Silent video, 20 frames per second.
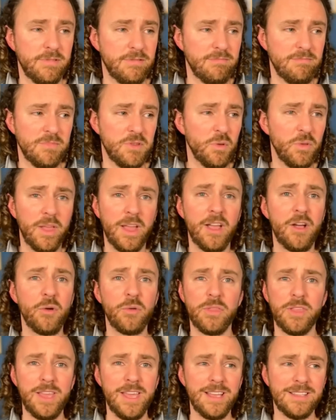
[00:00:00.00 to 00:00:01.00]
do they owe
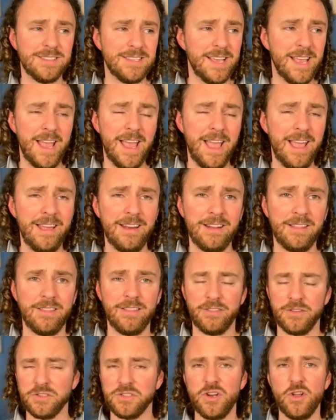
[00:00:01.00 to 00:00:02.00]
the NCAA
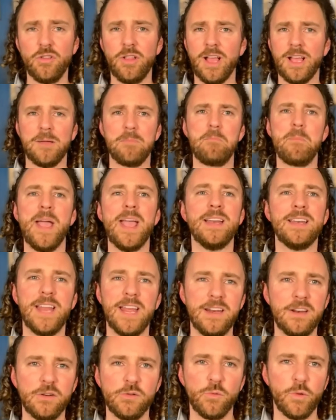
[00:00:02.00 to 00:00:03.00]
anything. There's no like
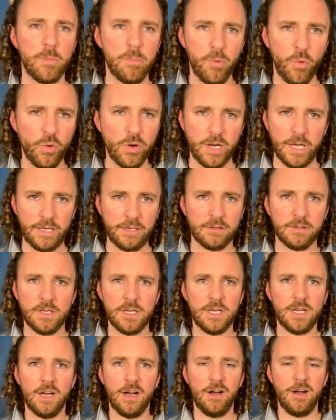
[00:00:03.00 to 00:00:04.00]
mandated reporting
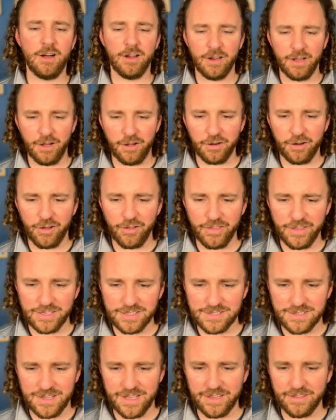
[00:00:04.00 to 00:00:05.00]
on all
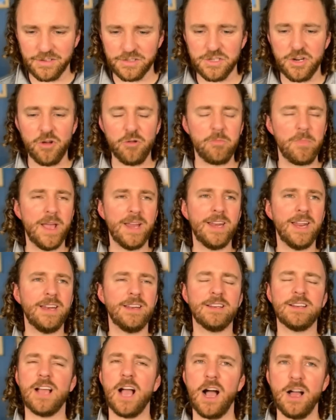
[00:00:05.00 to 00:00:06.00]
this thing. There's no
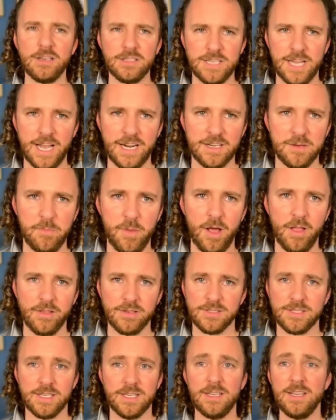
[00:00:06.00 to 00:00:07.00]
mandated contact
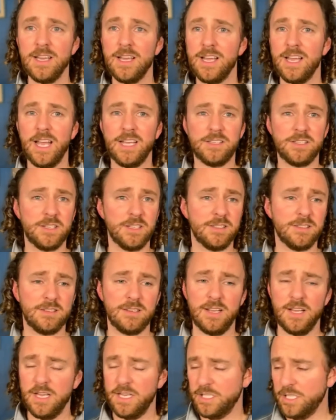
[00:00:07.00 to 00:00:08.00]
policy. It's just
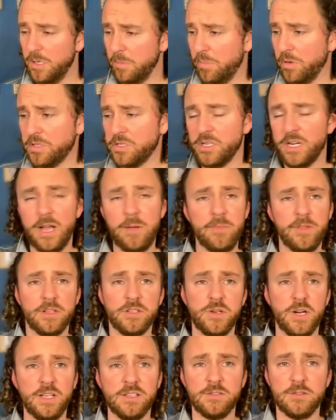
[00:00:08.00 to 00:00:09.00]
you put your name in the
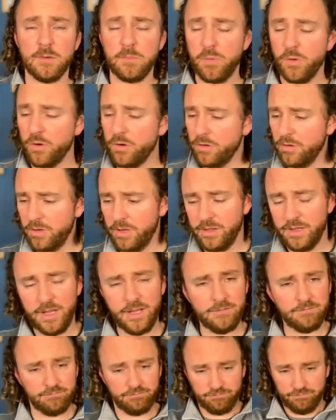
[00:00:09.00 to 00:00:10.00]
transfer portal and
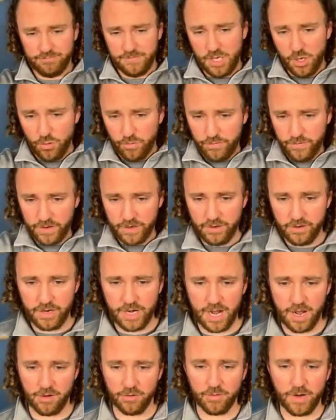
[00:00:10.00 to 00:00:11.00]
then go figure it
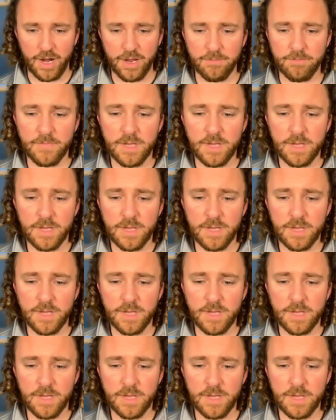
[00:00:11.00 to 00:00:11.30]
out, right?